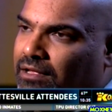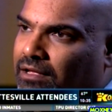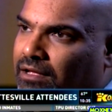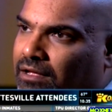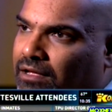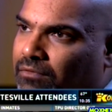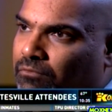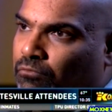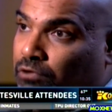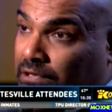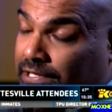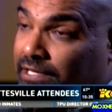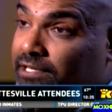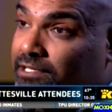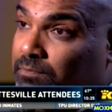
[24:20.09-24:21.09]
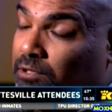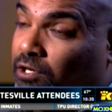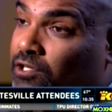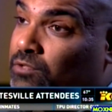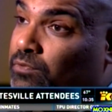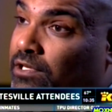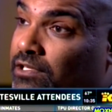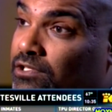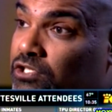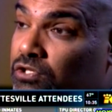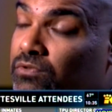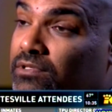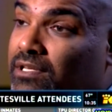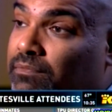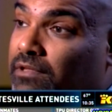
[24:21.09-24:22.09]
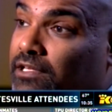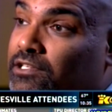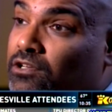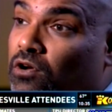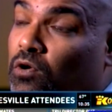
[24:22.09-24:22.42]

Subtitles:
release because we can do something so